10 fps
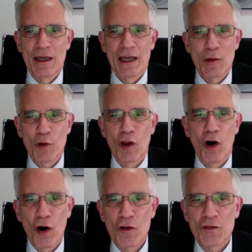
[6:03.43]
It will
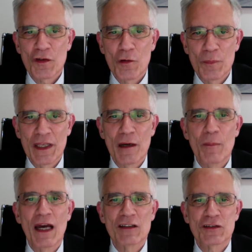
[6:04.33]
also be a
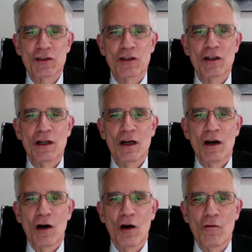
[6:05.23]
measure
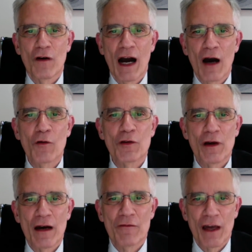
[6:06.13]
of how you
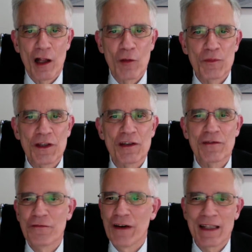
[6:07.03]
have helped
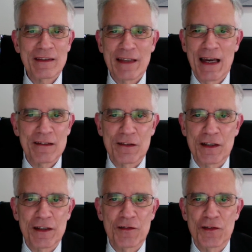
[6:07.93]
this
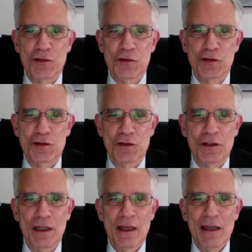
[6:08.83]
fantastic
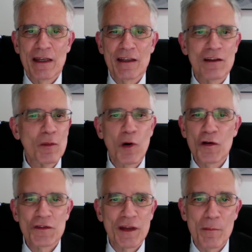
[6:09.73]
institution in the
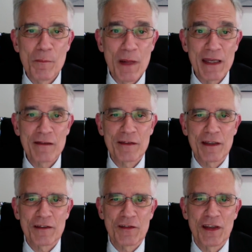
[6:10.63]
most
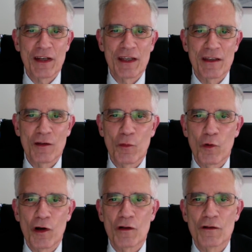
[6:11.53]
amazing city in the
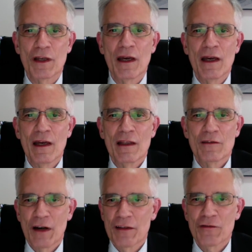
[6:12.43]
world
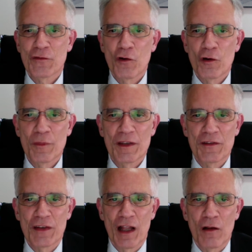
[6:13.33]
transform
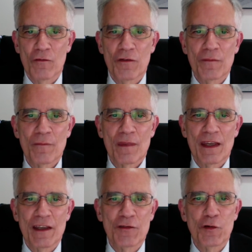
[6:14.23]
itself
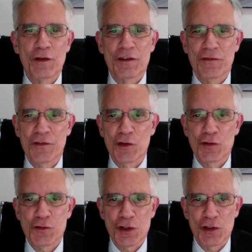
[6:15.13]
into its
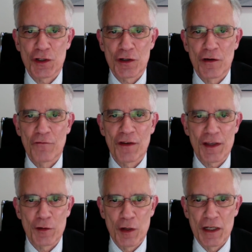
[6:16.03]
future
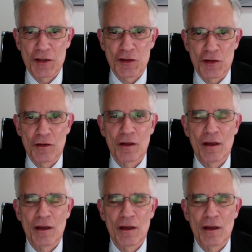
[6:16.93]
configuration.